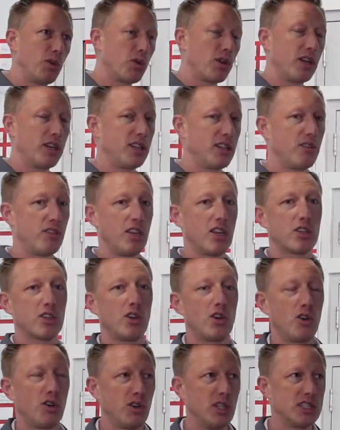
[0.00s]
you weren't in the
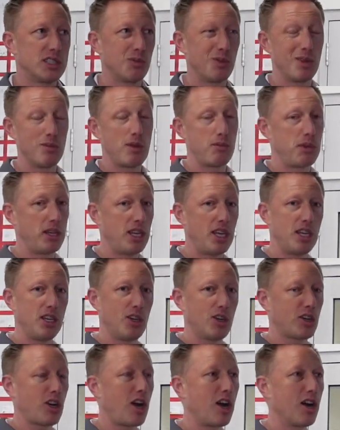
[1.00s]
vehicle and somebody maybe hit
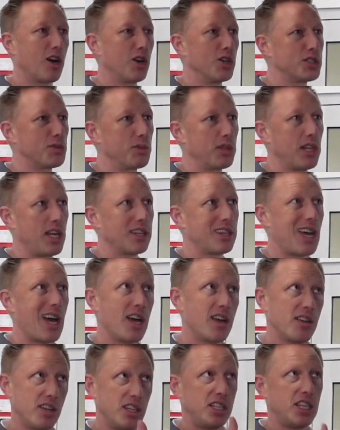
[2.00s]
your car or something like
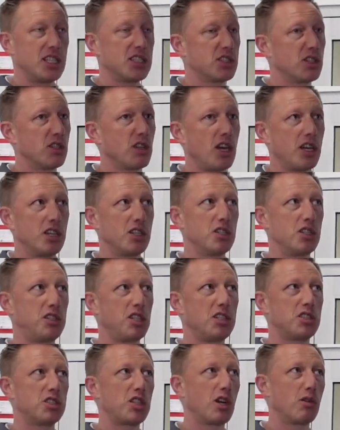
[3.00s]
that, it
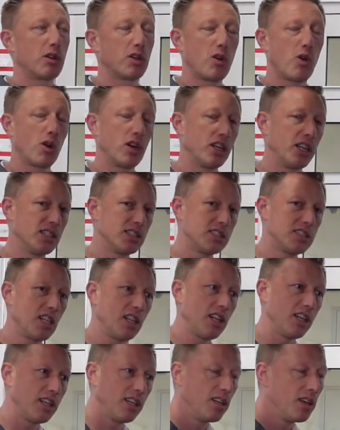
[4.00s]
does start recording
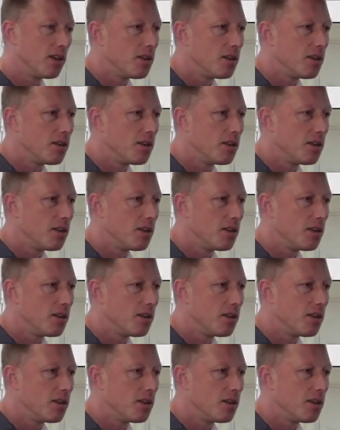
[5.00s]
instantly,